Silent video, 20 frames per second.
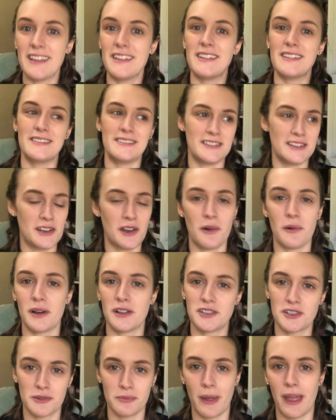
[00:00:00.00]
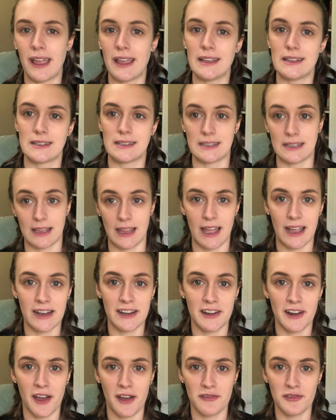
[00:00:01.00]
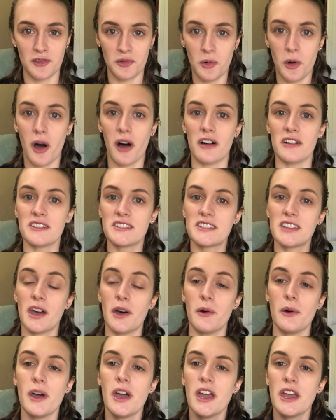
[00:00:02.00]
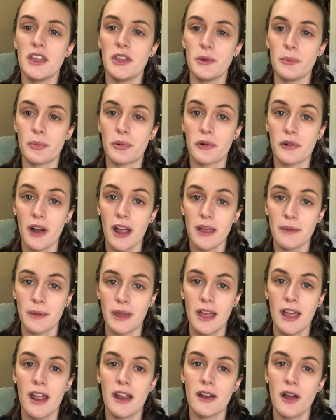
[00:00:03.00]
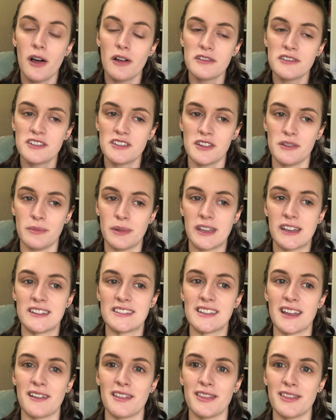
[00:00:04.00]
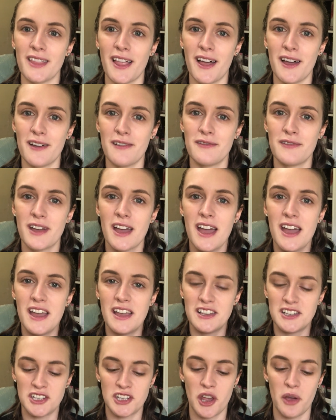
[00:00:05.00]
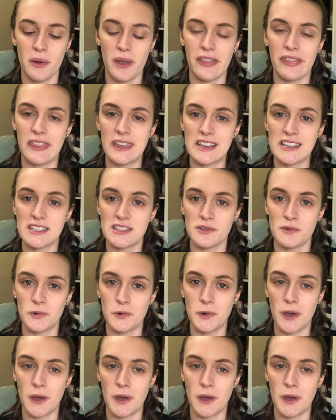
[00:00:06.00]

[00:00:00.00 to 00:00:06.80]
And you don't want your paint sliding off the wall, so you prime it. And also, because I love showing this